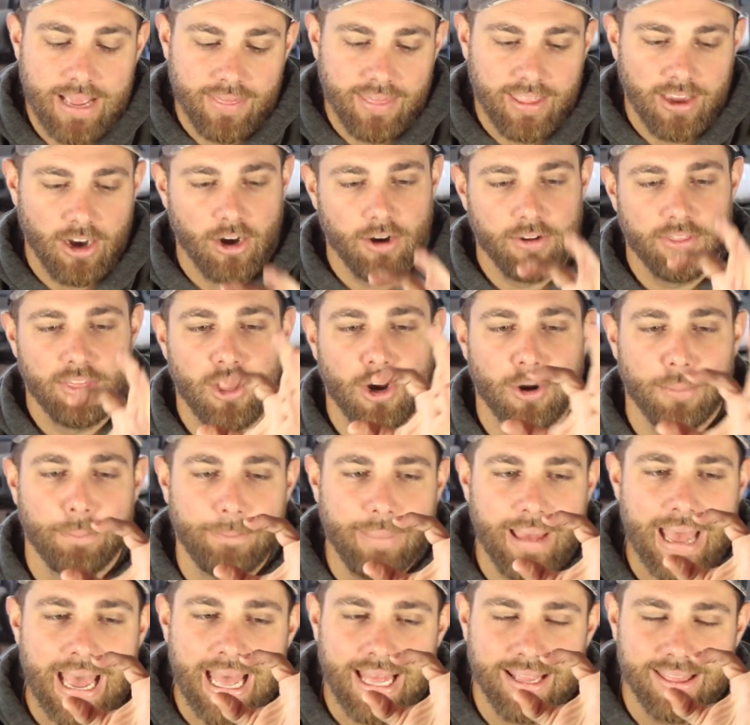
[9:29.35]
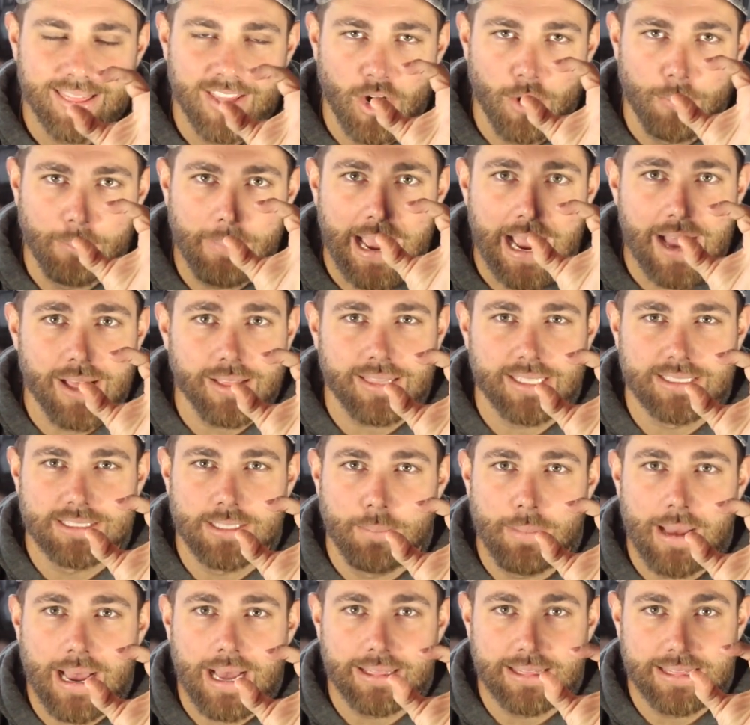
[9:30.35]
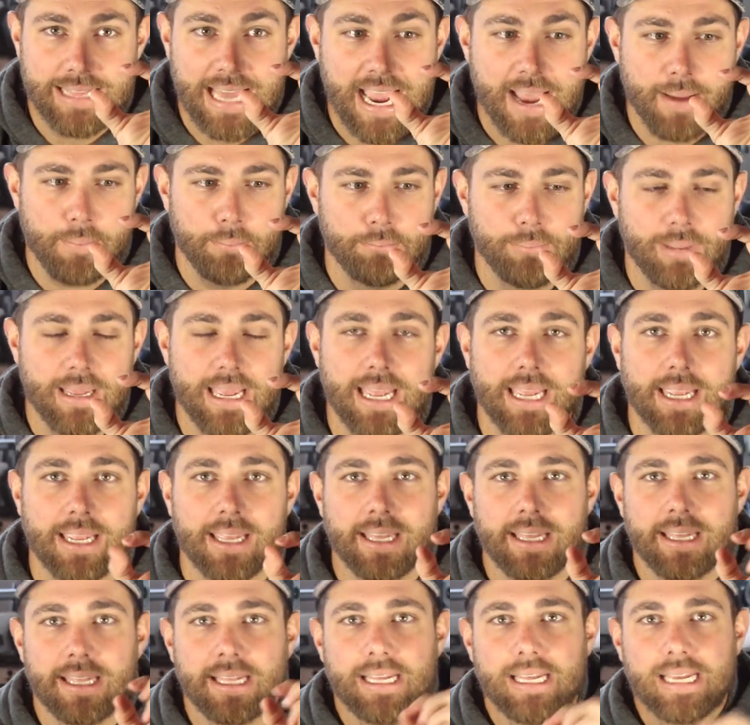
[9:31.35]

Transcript: And their, their, back, their mouth is about that big.